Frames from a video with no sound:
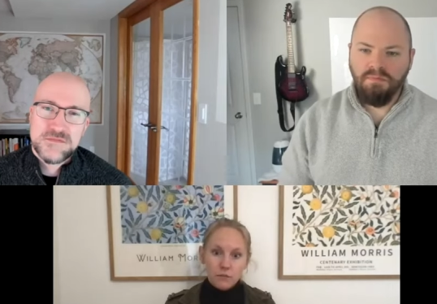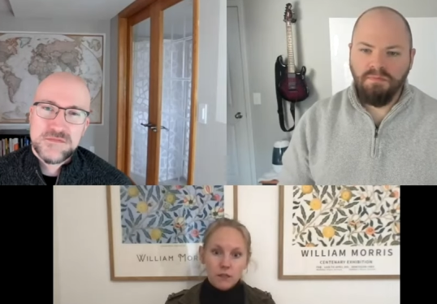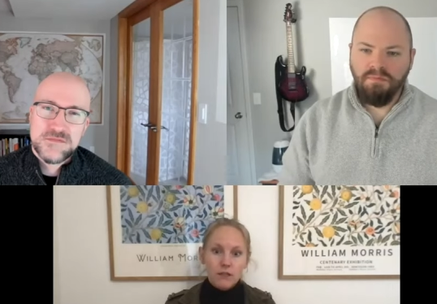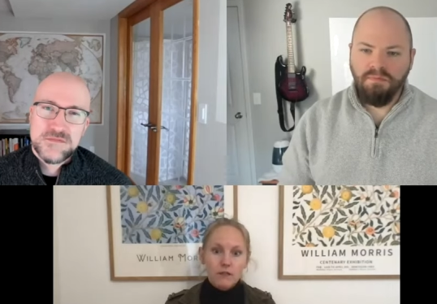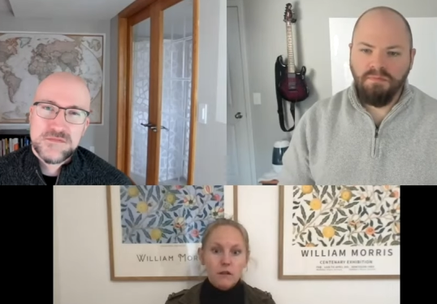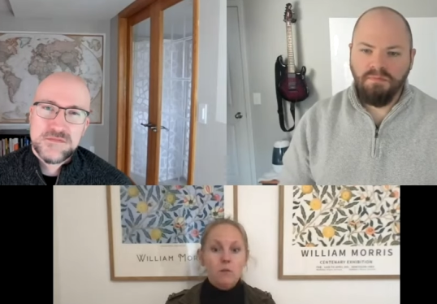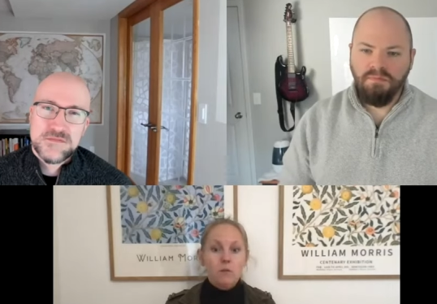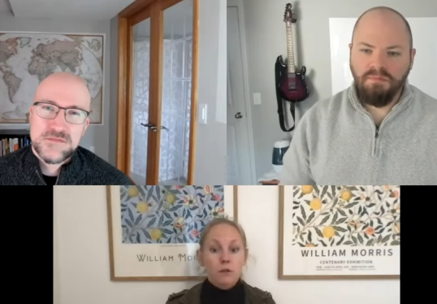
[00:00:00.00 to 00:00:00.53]
Speaker 1: Because
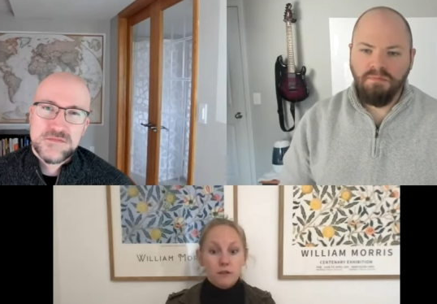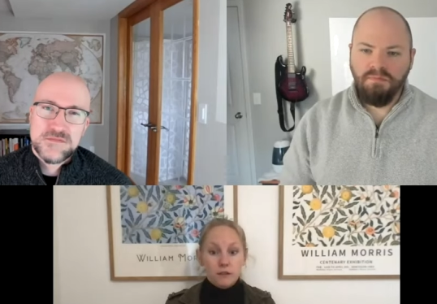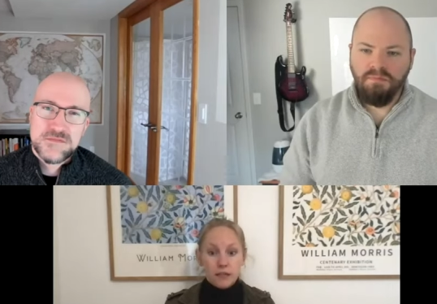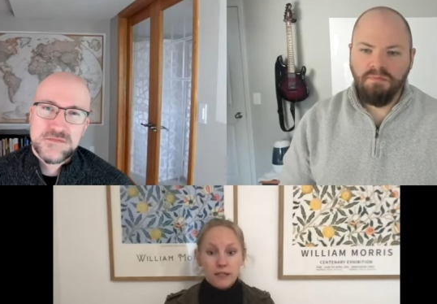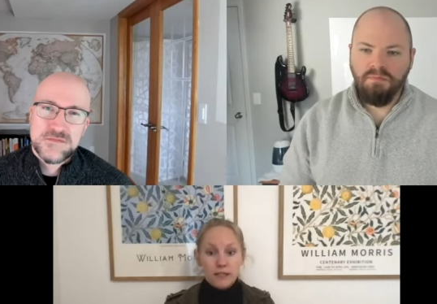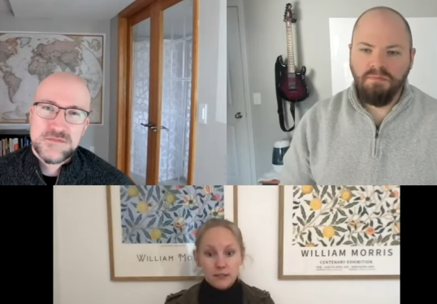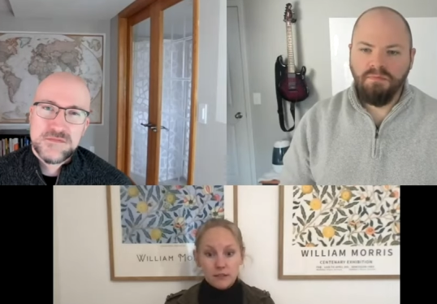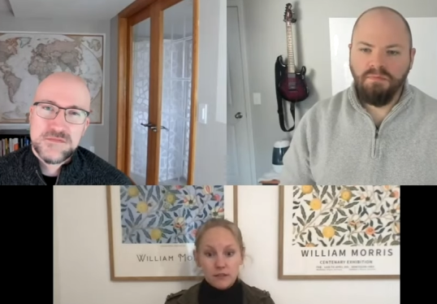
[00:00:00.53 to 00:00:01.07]
I'll present
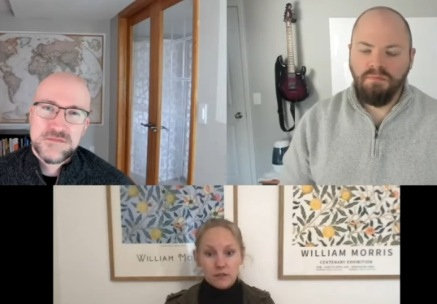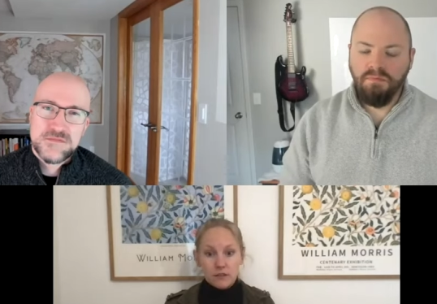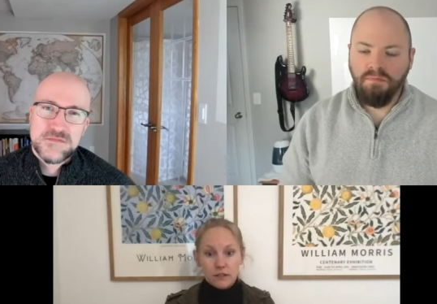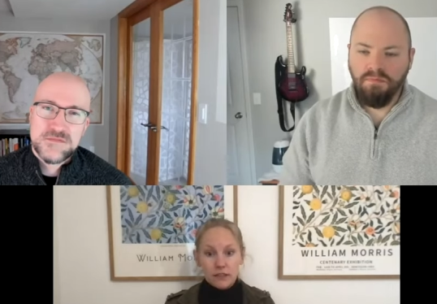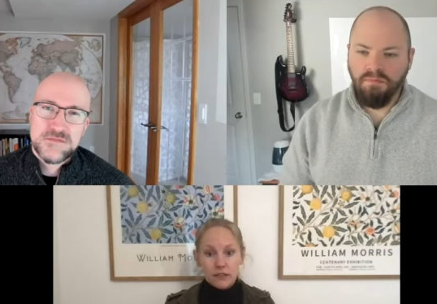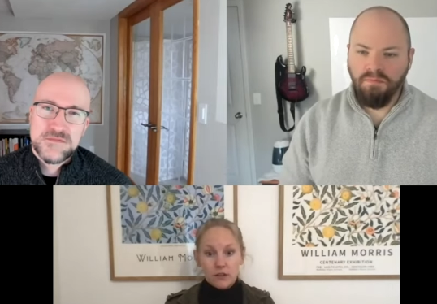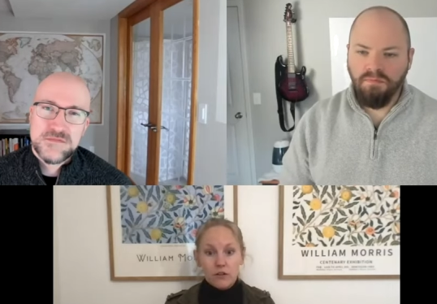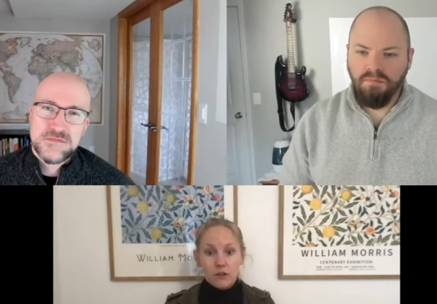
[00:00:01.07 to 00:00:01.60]
differently
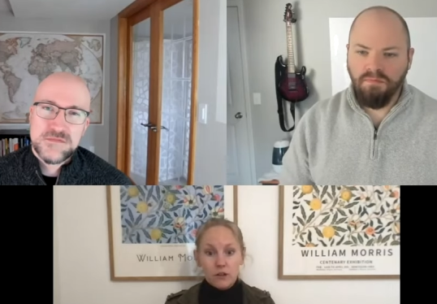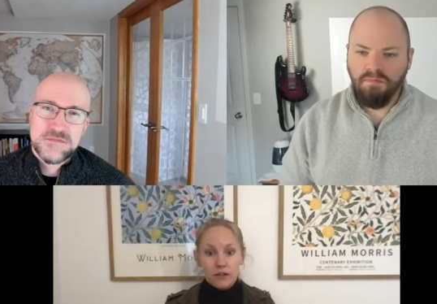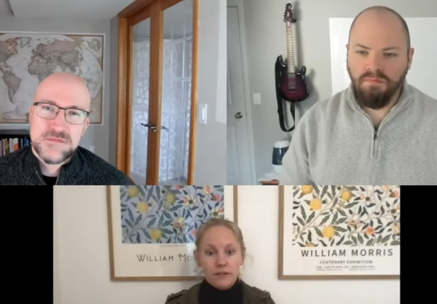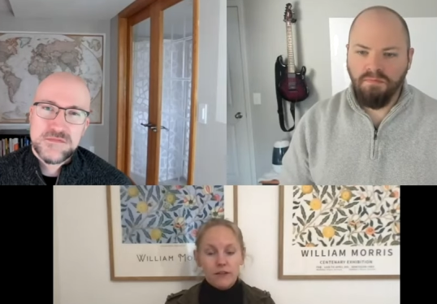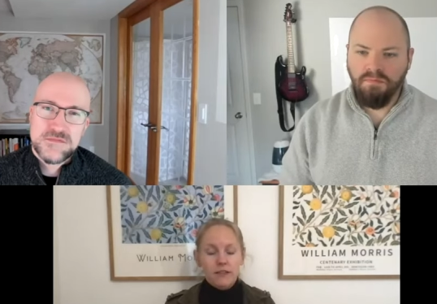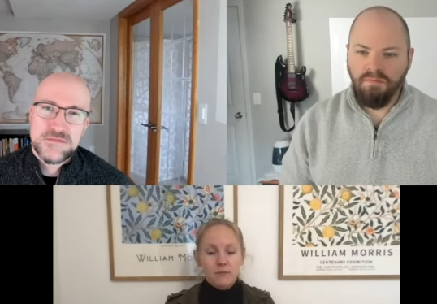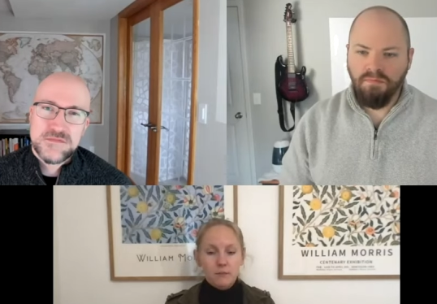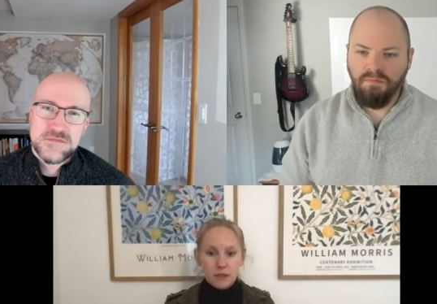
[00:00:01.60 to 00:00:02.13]
accordingly,
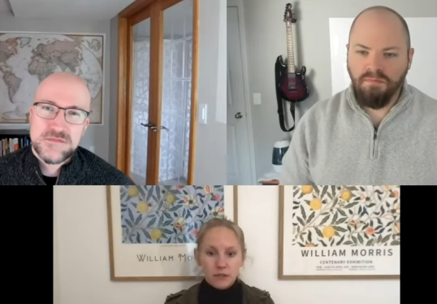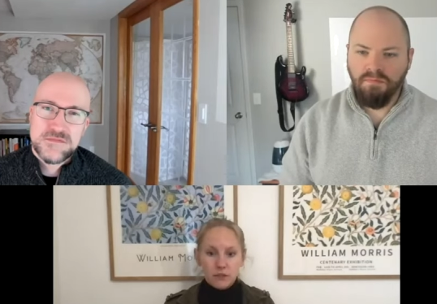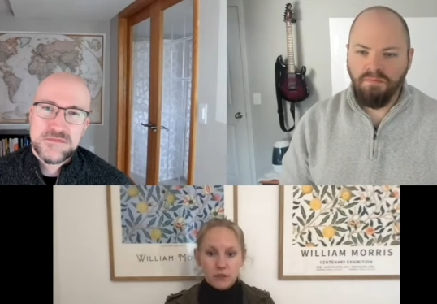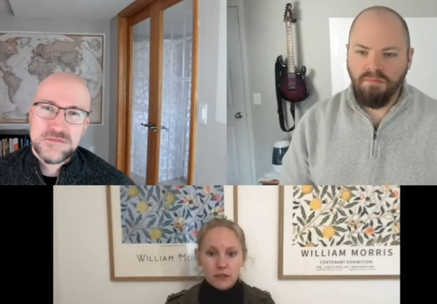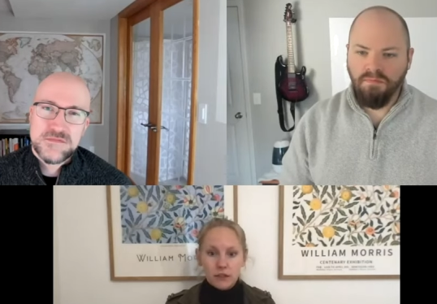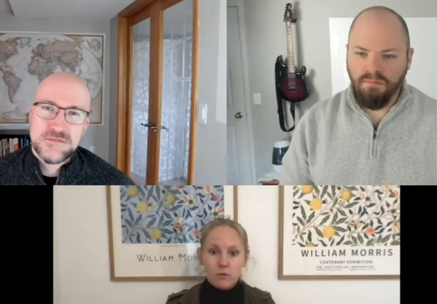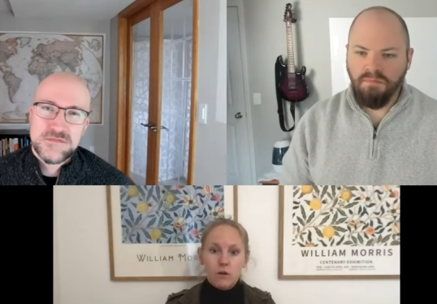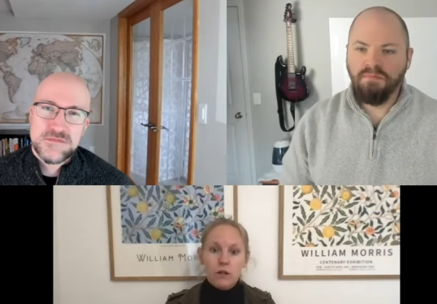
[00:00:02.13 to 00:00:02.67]
especially in a
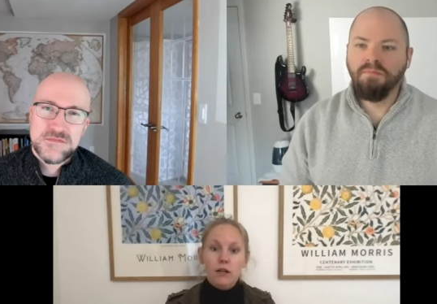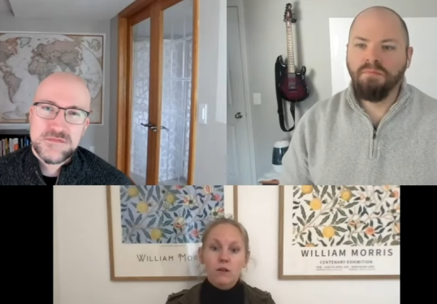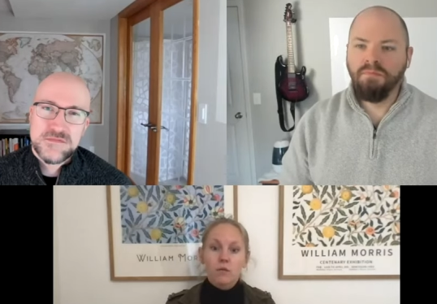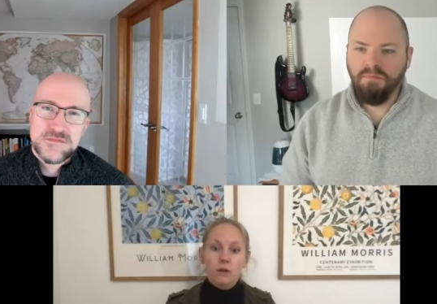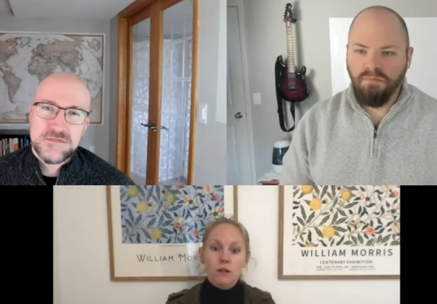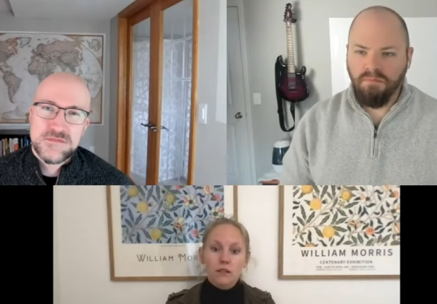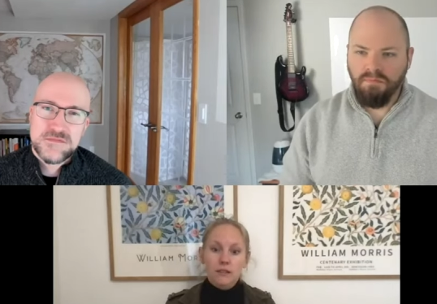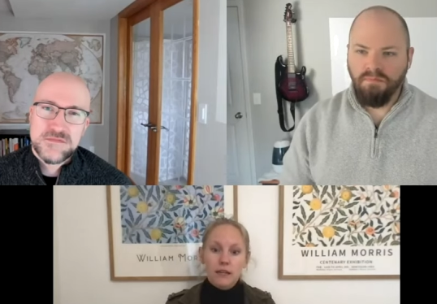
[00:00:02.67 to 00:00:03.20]

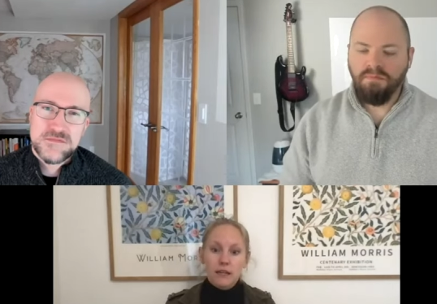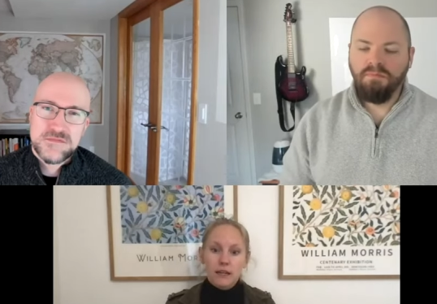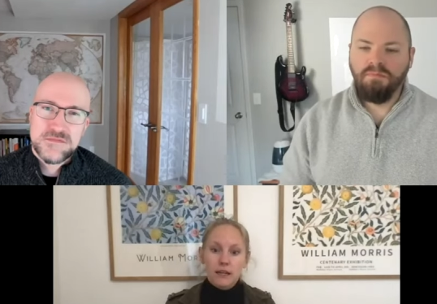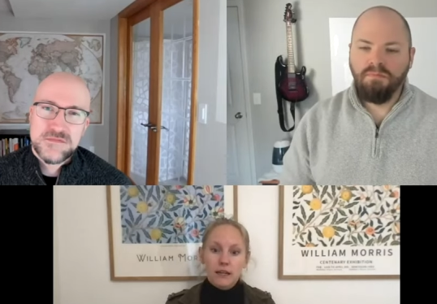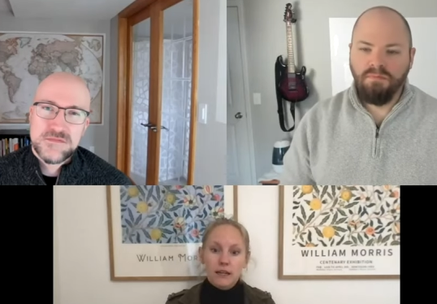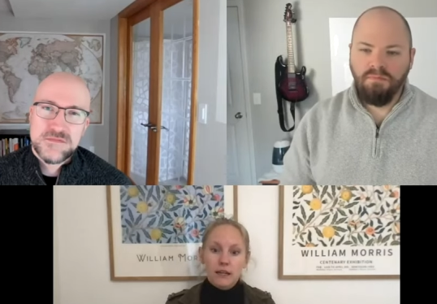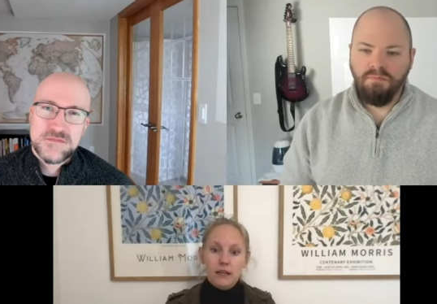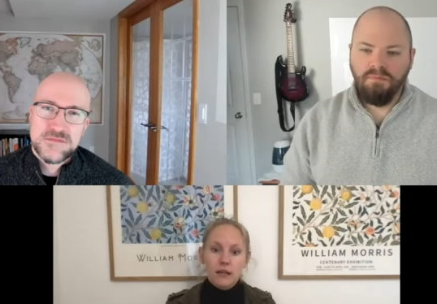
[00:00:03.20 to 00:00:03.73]
one-on-one setting.
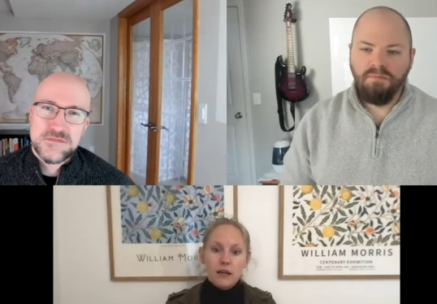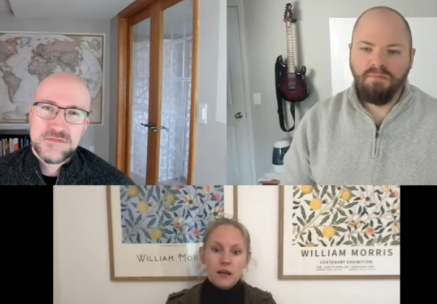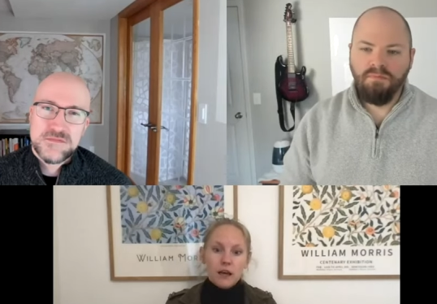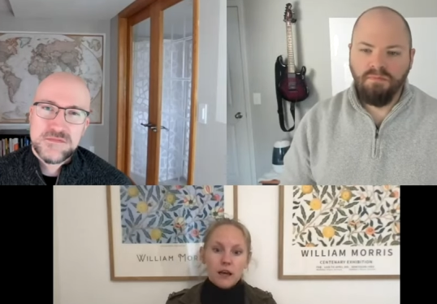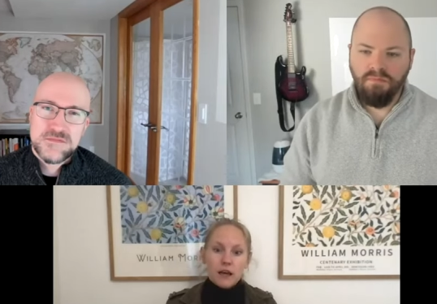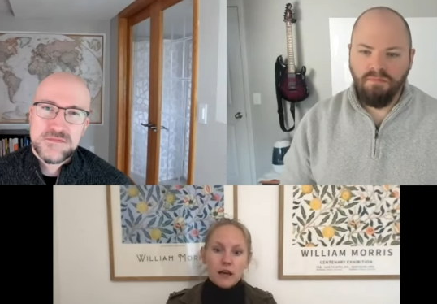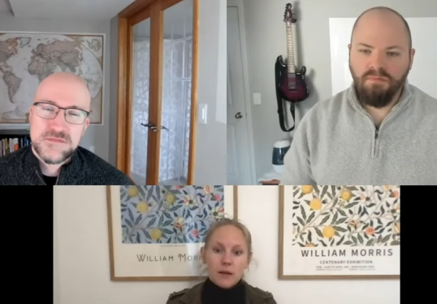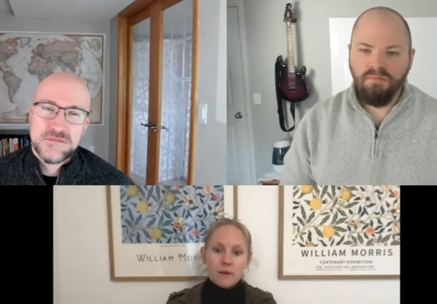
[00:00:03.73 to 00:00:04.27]

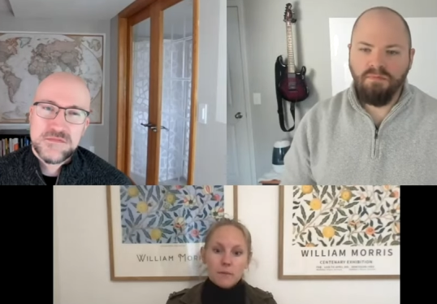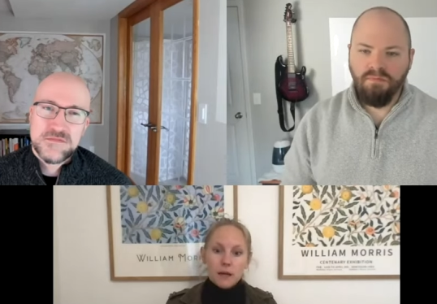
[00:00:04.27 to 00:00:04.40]
Um,